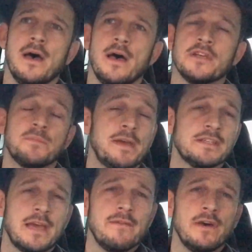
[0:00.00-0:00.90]
a space
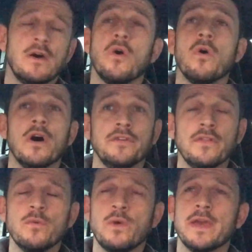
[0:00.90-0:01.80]
saver or
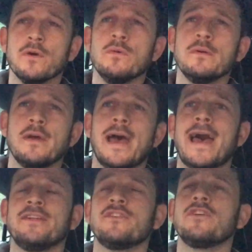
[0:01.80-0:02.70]
another wheel
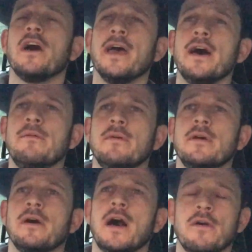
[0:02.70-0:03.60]
and a tyre
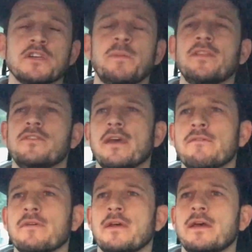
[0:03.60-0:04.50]
are
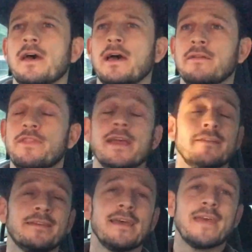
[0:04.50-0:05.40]
expensive, and if they can
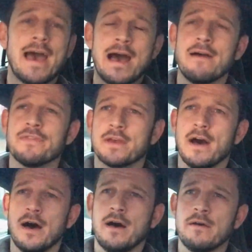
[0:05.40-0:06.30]
take that out of the
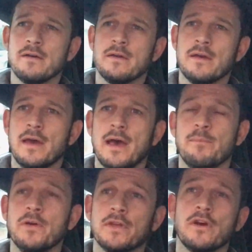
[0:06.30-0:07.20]
car
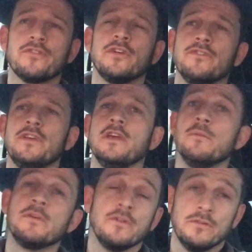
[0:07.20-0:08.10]
and put the cost onto you,
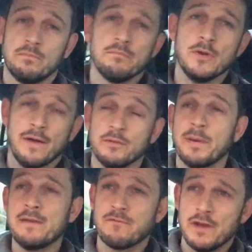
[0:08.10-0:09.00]
because you have to
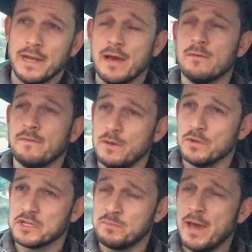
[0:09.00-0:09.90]
pay for it now if you
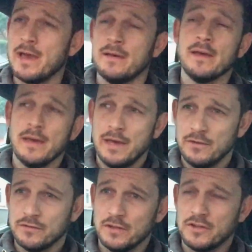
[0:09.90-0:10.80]
want a spare,
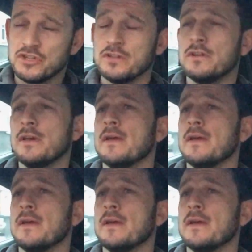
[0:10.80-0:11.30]
it's an addition,